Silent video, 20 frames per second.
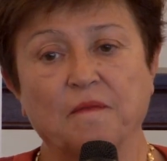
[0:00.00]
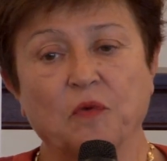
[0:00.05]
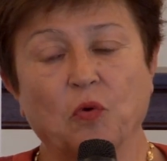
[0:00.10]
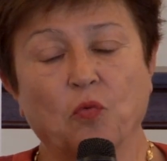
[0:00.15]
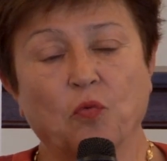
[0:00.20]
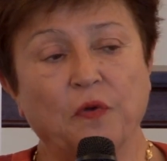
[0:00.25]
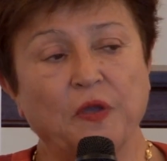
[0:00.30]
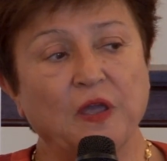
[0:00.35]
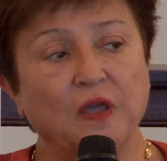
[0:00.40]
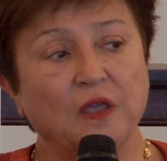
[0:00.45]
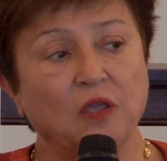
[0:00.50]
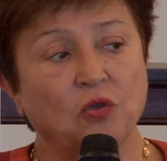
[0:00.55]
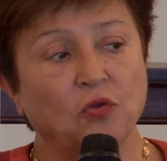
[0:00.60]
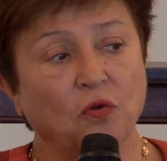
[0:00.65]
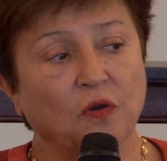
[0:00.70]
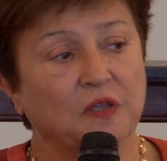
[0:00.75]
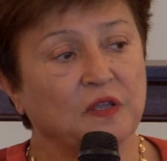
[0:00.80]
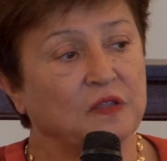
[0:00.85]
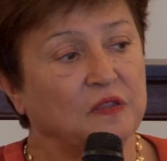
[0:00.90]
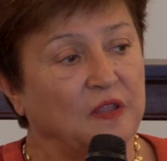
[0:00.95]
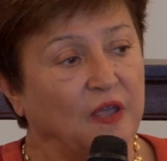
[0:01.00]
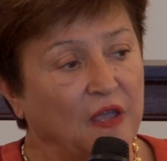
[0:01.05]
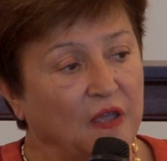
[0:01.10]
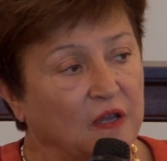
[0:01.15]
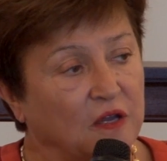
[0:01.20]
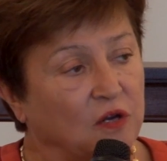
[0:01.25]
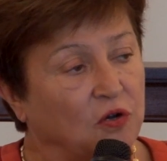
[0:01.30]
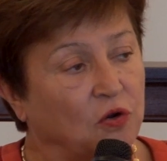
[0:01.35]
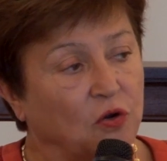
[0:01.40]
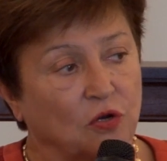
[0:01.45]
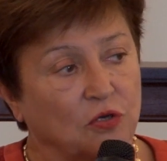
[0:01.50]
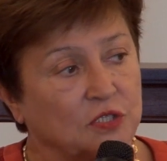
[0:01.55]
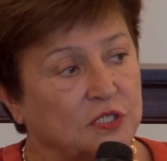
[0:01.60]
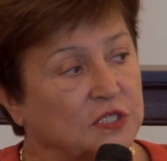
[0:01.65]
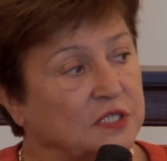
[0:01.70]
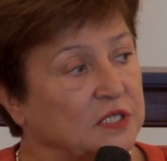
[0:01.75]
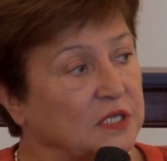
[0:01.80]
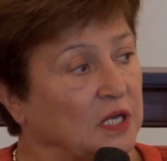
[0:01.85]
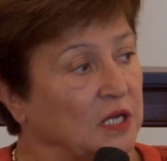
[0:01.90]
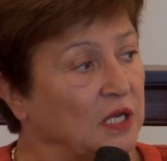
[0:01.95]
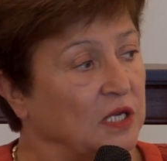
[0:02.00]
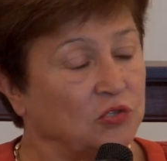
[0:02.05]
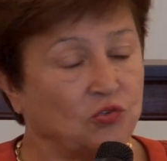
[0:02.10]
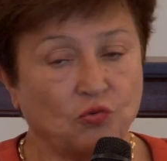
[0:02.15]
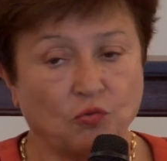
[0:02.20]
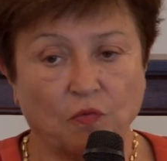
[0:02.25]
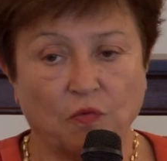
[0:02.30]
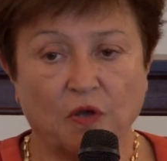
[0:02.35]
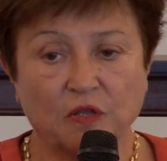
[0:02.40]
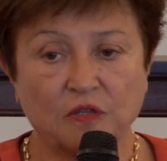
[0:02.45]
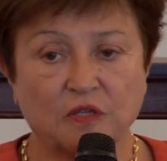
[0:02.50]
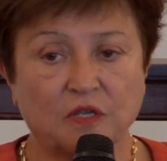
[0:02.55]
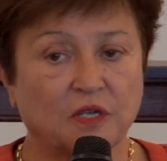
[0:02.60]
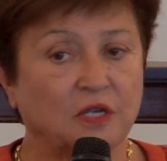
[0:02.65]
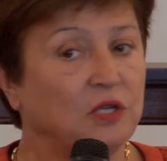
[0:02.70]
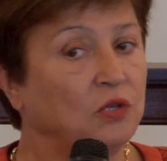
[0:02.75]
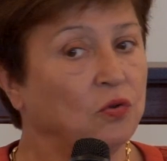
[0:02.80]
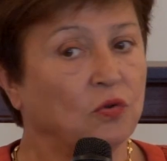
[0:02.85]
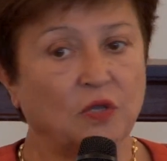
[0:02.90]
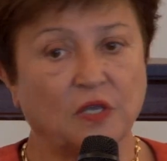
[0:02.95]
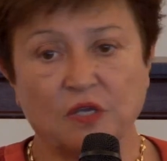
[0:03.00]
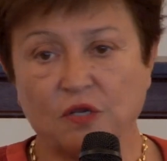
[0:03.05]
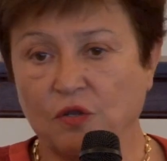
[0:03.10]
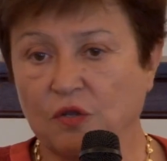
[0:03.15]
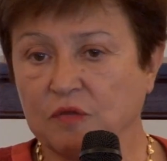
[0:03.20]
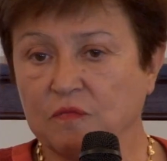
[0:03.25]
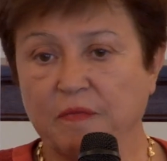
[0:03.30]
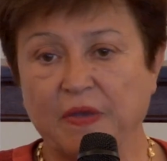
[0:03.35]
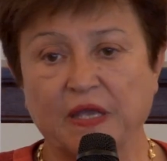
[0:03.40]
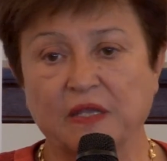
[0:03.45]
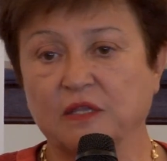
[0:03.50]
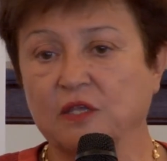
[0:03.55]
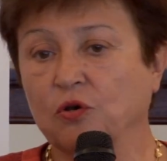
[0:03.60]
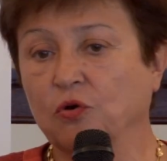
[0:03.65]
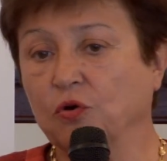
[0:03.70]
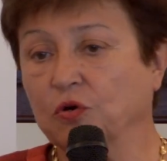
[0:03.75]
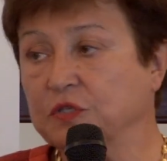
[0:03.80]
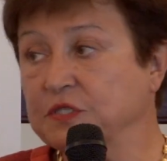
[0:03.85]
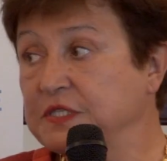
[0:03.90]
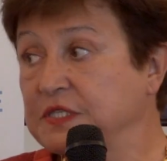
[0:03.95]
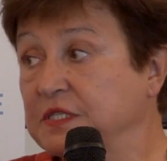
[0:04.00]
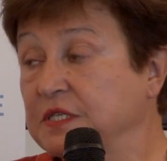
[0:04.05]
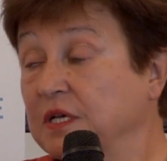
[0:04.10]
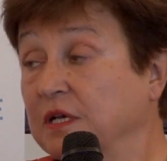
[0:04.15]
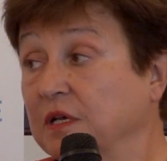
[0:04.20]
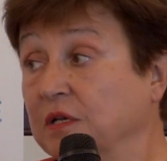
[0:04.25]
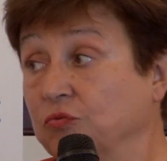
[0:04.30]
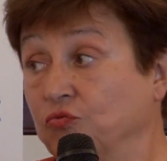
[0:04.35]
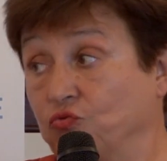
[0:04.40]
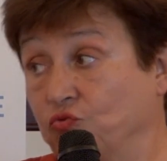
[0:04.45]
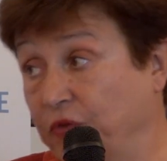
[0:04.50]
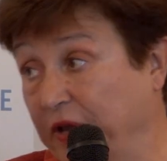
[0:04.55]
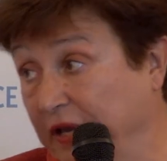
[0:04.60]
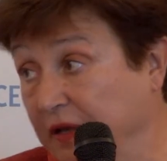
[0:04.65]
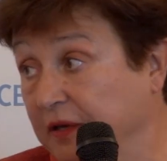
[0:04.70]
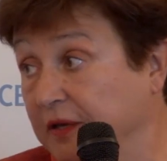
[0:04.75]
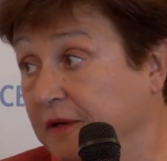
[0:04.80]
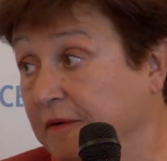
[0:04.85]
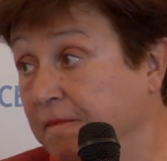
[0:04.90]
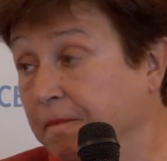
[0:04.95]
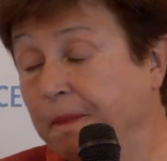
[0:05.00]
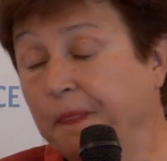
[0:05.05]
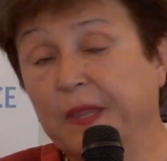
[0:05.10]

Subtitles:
You can take a horse to water, you cannot make the horse drink.